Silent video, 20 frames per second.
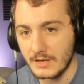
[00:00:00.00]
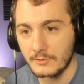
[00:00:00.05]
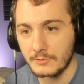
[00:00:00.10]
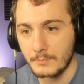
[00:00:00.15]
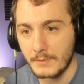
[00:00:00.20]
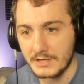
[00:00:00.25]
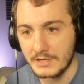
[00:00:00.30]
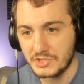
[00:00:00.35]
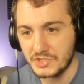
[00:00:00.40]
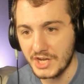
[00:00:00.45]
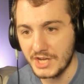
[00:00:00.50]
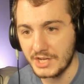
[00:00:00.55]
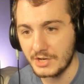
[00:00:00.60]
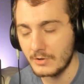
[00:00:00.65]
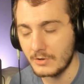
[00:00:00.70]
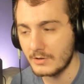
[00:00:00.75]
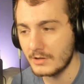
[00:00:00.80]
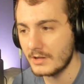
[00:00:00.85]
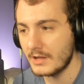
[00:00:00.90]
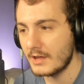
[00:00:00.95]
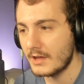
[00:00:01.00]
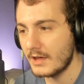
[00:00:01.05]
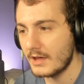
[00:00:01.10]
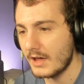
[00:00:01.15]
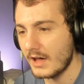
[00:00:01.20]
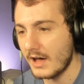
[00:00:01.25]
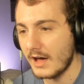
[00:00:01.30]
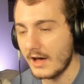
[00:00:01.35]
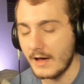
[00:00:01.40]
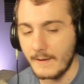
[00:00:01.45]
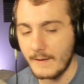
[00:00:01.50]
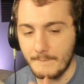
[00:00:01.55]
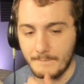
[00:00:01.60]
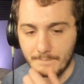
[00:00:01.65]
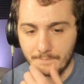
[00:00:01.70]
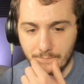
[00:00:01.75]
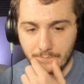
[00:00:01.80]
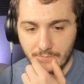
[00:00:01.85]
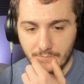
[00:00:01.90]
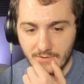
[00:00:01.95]
videos on my channel
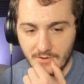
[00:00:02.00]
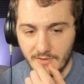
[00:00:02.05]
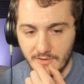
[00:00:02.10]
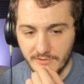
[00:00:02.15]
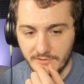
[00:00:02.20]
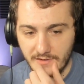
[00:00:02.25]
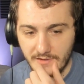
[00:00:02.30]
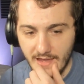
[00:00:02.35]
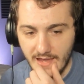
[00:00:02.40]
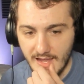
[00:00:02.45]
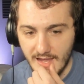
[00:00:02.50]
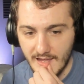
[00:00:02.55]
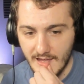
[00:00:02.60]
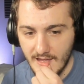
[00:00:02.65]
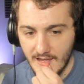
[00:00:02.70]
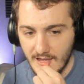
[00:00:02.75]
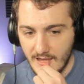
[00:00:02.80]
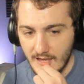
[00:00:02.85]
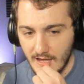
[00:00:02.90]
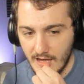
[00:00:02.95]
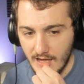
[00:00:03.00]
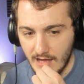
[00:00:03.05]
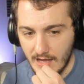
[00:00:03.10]
to this day.